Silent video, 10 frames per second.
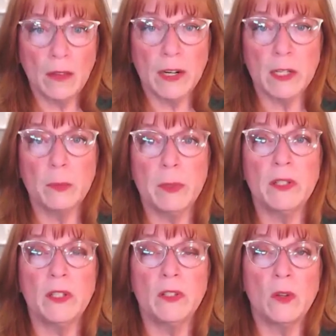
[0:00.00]
of our
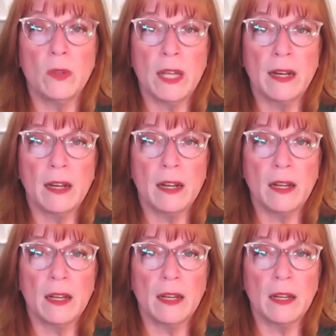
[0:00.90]
experiences so that
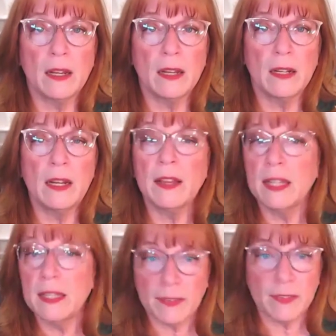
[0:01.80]

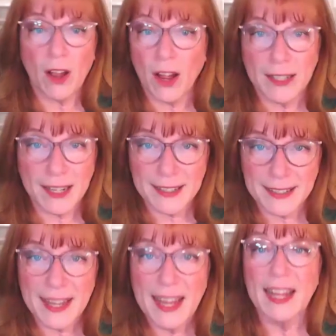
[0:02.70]
nothing's left to haunt us.
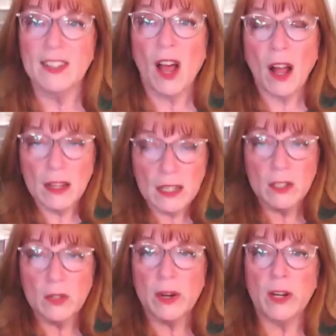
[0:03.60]
It's all
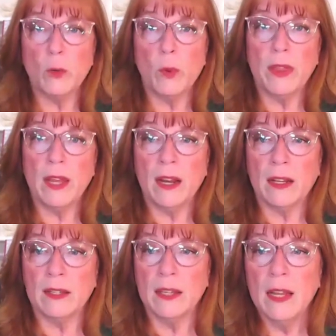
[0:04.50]
integrated within us.